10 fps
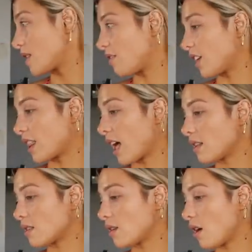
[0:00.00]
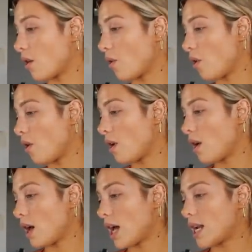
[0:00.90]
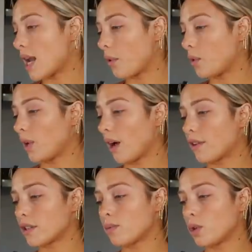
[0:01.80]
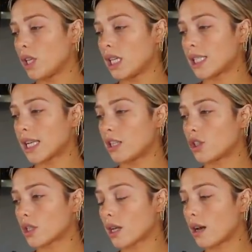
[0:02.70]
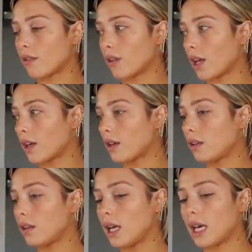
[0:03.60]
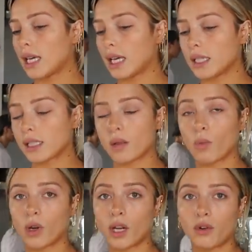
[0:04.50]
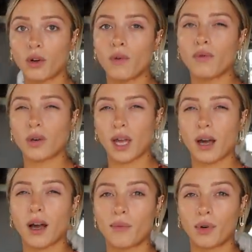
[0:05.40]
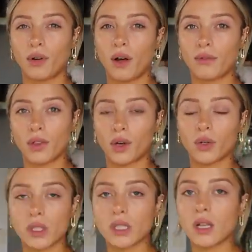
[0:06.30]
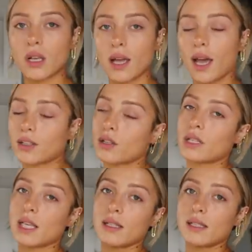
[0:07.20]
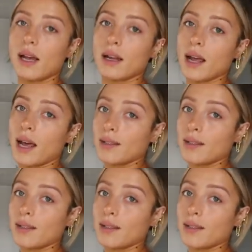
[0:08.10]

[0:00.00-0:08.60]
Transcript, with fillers: stuff like that. So now when we have our smoothies and just kind of like get into the morning groove, we'll get a couple of those exercise is done.